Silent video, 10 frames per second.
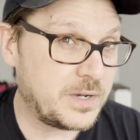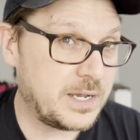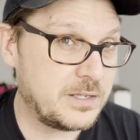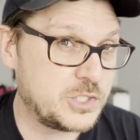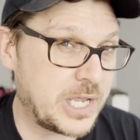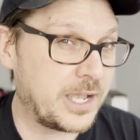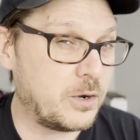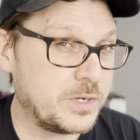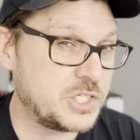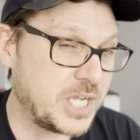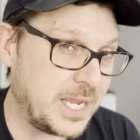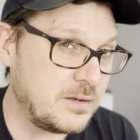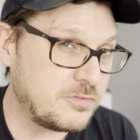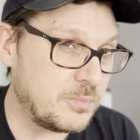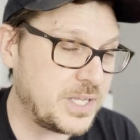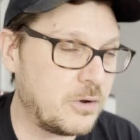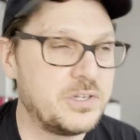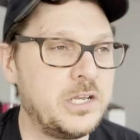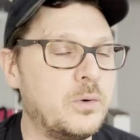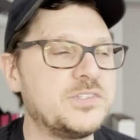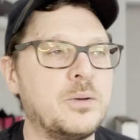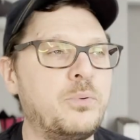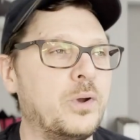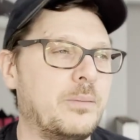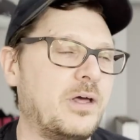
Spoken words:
Django Unchained from Tarantino at some point.